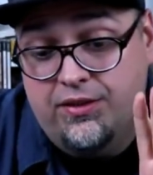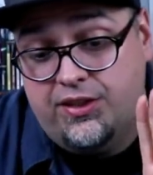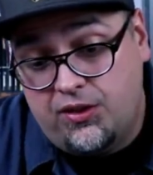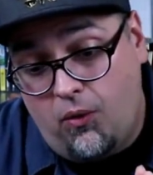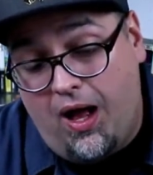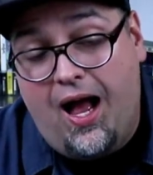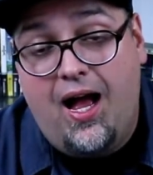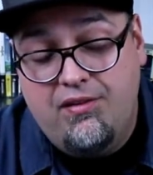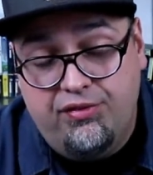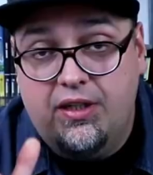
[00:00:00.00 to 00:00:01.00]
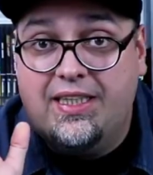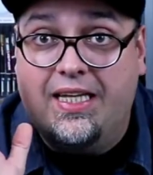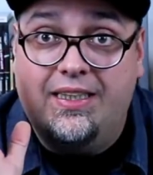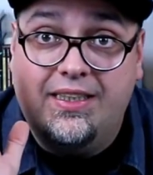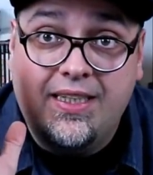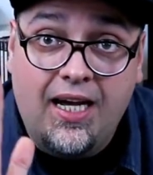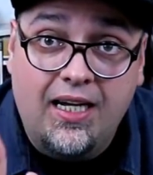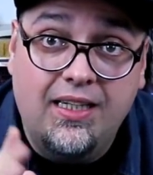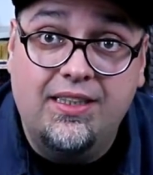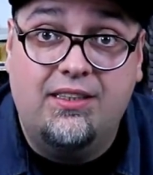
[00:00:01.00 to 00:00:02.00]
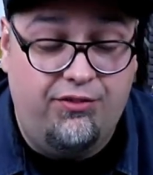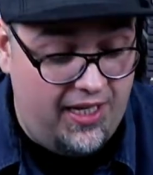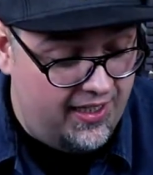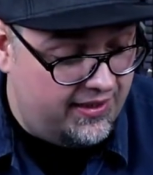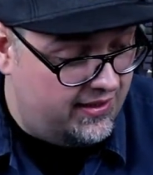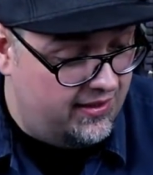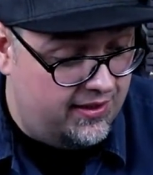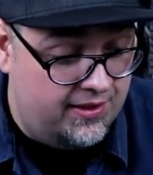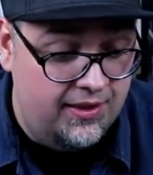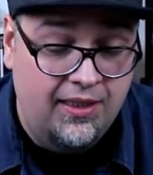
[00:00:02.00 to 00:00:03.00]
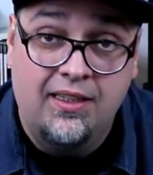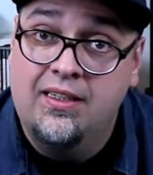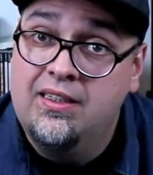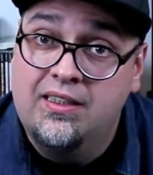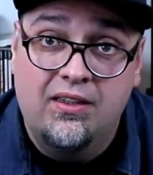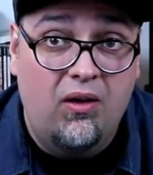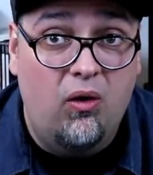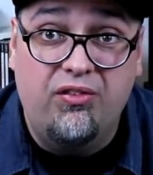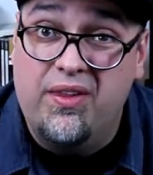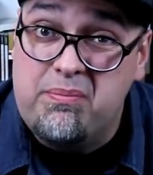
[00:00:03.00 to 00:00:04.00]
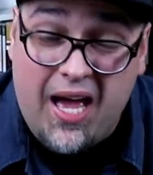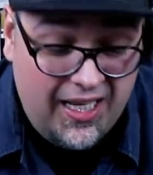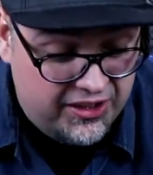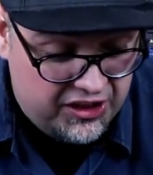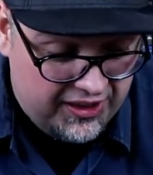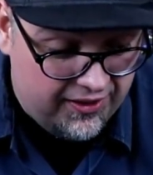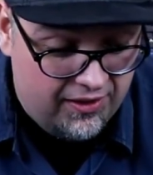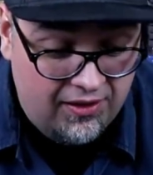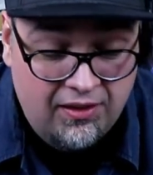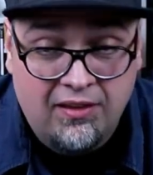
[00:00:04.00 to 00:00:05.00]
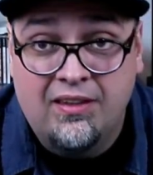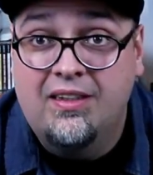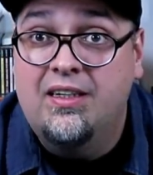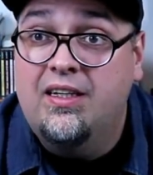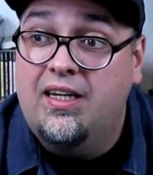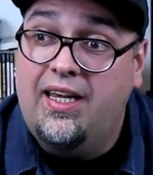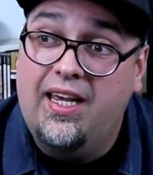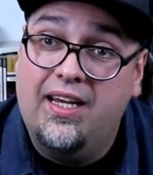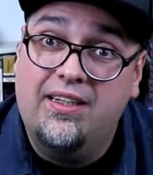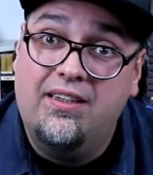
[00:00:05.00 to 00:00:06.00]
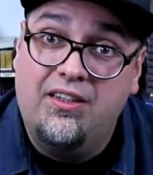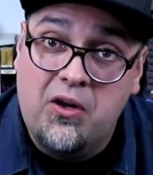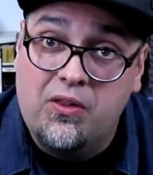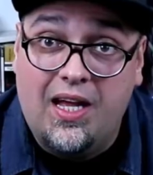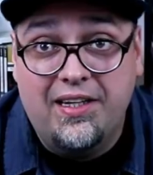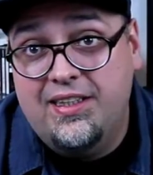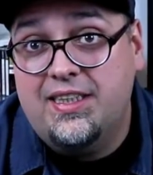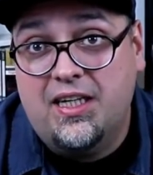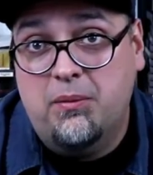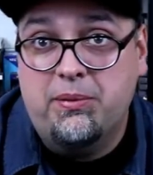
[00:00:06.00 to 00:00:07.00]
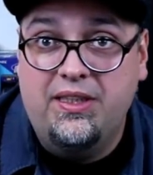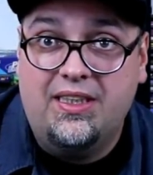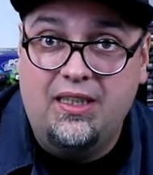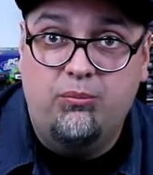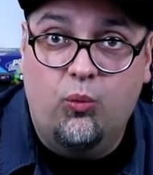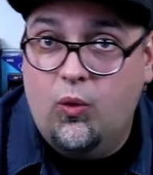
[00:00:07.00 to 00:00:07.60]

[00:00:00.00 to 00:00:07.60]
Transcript: So I've looked at tons of cases over the past year and you know a lot of these companies keep